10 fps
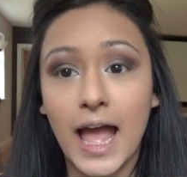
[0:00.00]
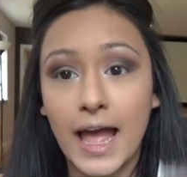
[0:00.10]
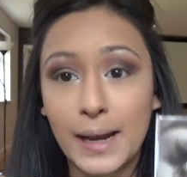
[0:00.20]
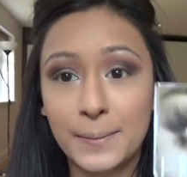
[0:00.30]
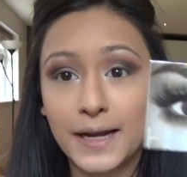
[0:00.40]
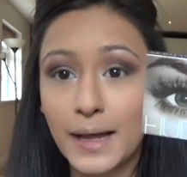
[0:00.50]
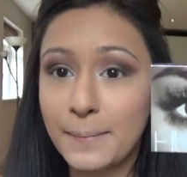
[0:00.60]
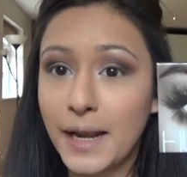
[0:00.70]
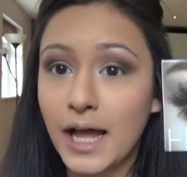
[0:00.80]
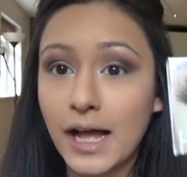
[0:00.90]
I'm going to
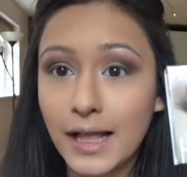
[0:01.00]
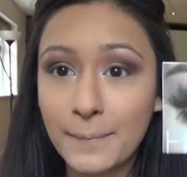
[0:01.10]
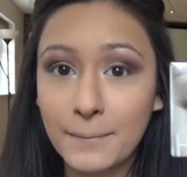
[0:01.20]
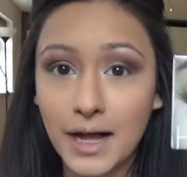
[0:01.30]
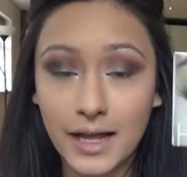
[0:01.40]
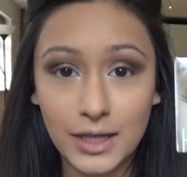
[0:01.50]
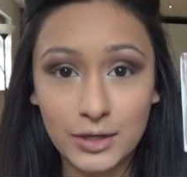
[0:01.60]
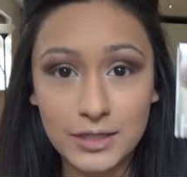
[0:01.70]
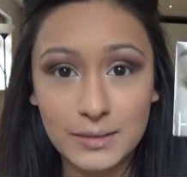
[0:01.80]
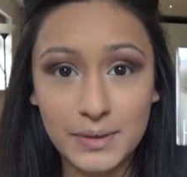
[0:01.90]
apply my
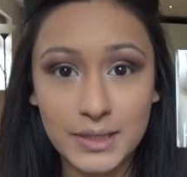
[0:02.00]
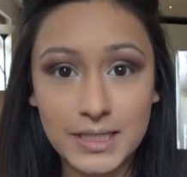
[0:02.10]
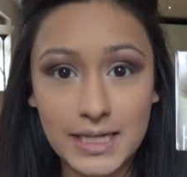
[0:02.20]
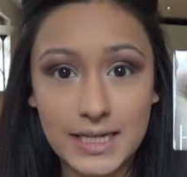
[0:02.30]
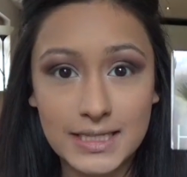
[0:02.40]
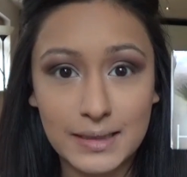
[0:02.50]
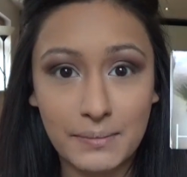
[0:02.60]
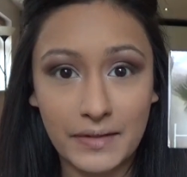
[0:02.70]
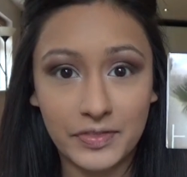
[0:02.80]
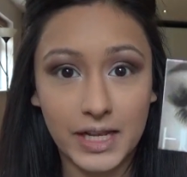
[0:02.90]
Huda Beauty
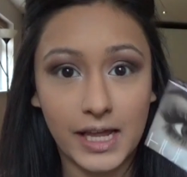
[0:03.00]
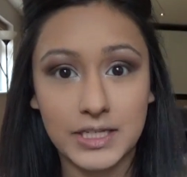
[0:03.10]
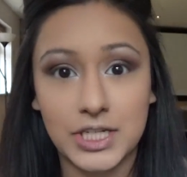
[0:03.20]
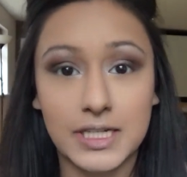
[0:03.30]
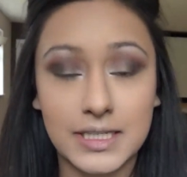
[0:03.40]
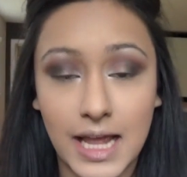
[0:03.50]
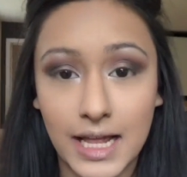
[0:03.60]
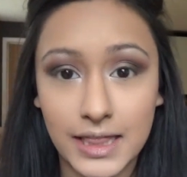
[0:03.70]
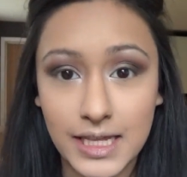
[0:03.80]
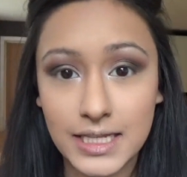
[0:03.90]
Samantha lashes,
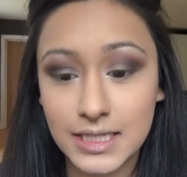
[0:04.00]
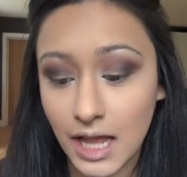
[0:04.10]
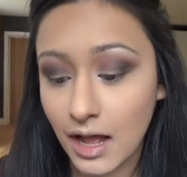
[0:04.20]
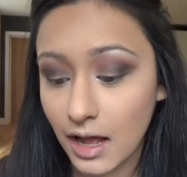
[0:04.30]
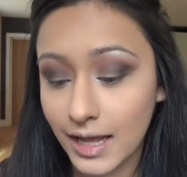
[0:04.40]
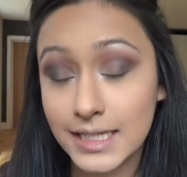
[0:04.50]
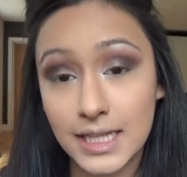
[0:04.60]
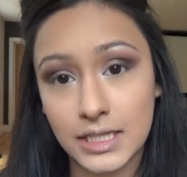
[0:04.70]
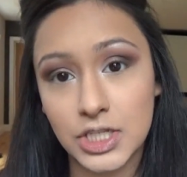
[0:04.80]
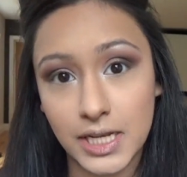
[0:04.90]
and these are
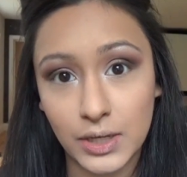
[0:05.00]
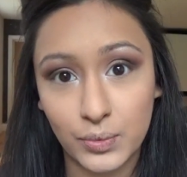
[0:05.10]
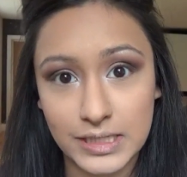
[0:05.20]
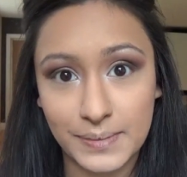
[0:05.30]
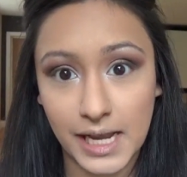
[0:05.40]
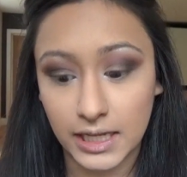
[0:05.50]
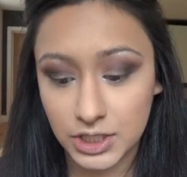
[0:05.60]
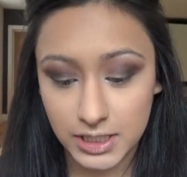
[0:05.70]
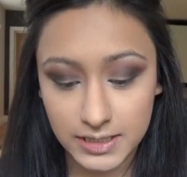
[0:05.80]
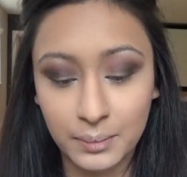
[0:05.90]
essentially wispy
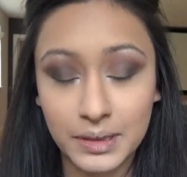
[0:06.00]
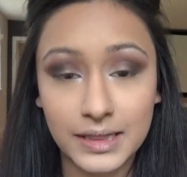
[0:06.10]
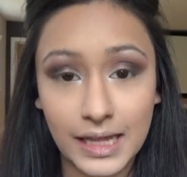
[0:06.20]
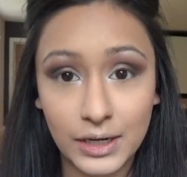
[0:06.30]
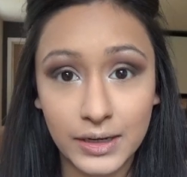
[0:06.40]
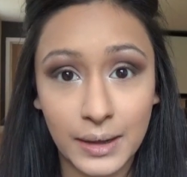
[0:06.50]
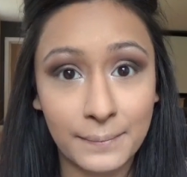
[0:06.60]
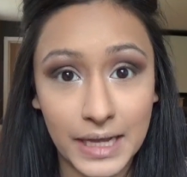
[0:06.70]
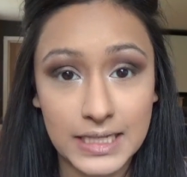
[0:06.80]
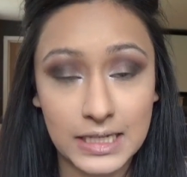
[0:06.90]
lashes, but they look
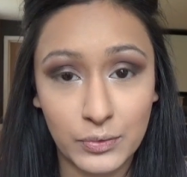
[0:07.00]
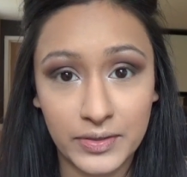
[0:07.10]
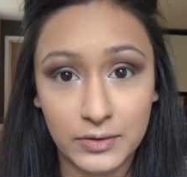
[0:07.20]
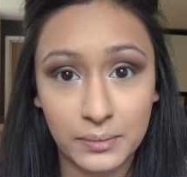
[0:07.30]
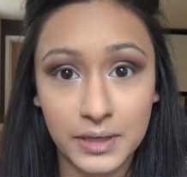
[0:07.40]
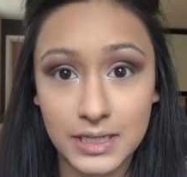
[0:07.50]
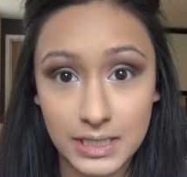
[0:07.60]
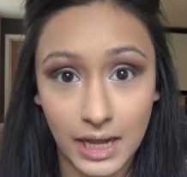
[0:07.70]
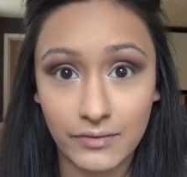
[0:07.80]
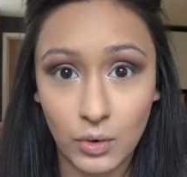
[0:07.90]
amazing when they're on because
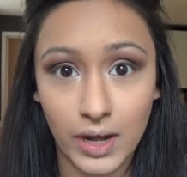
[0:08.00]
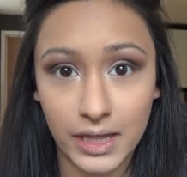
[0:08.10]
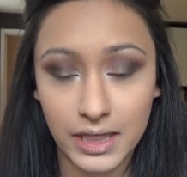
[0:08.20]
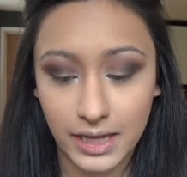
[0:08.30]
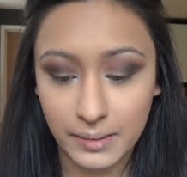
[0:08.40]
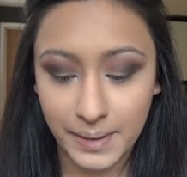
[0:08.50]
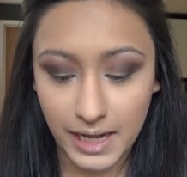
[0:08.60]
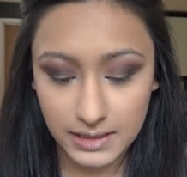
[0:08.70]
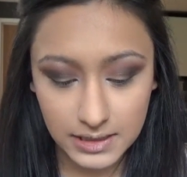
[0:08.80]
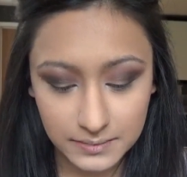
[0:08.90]
they have quite a thick
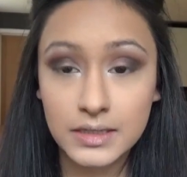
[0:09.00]
band.